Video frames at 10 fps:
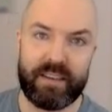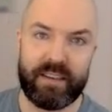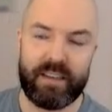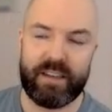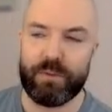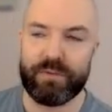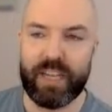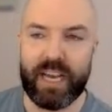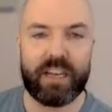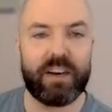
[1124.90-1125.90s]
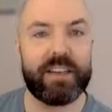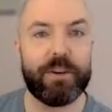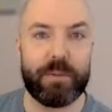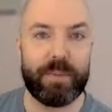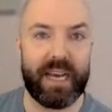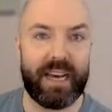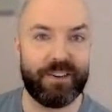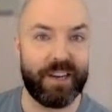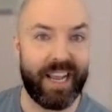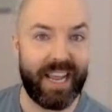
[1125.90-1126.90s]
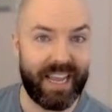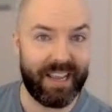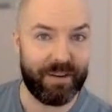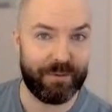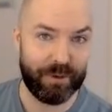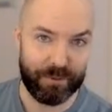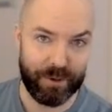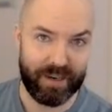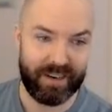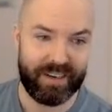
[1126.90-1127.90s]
We've got to cut out the pattern everywhere.